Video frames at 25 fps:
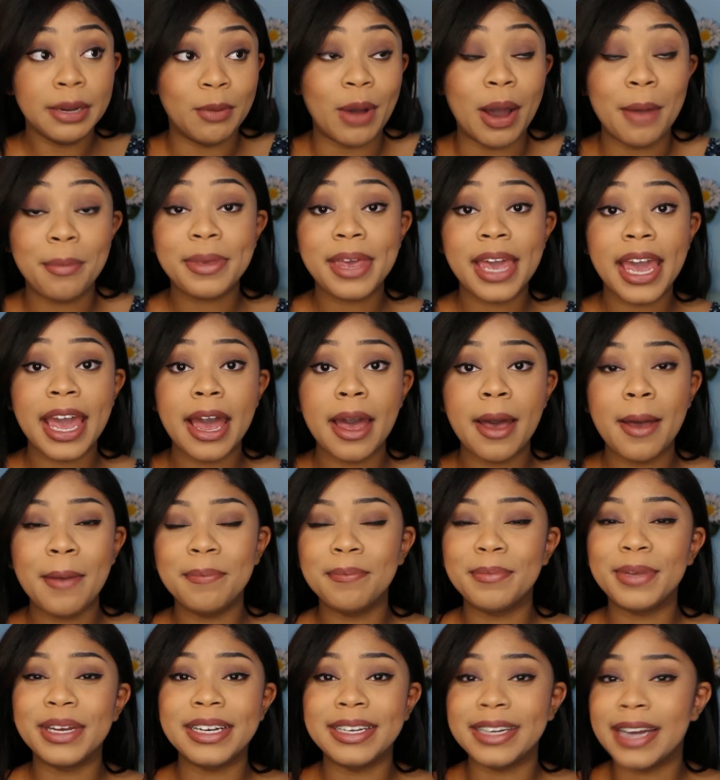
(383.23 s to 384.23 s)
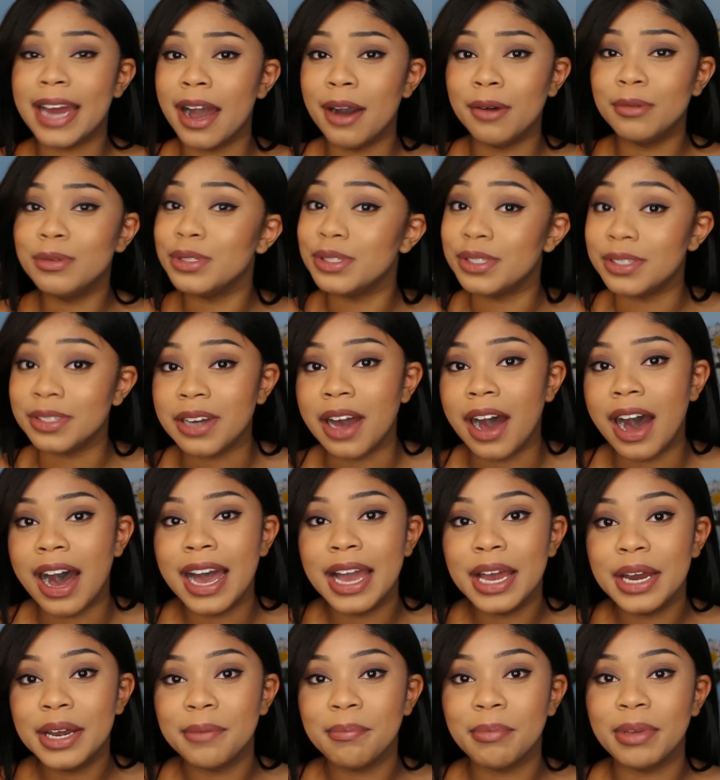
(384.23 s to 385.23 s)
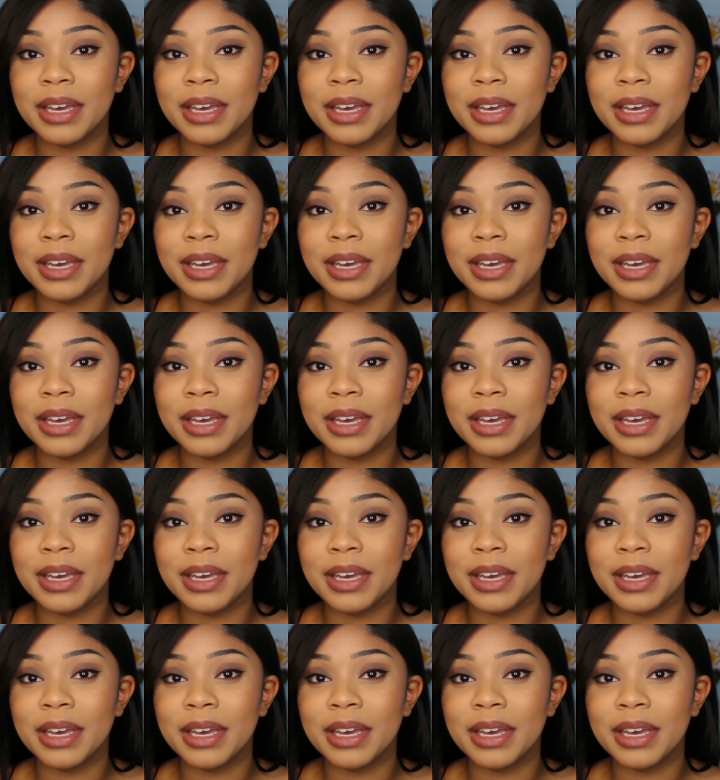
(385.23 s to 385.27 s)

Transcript: webcam, but now it's not,